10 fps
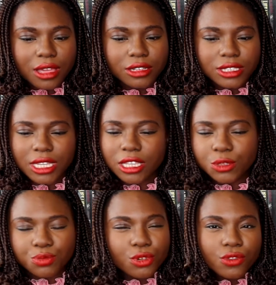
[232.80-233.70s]
seeking
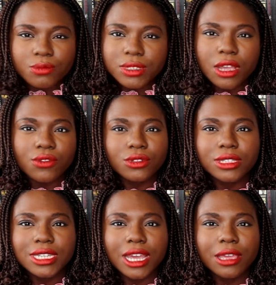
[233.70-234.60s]
to prove himself all
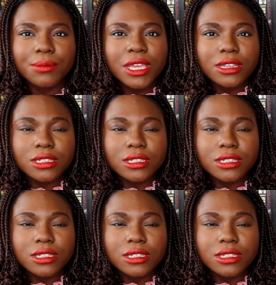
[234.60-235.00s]
the time,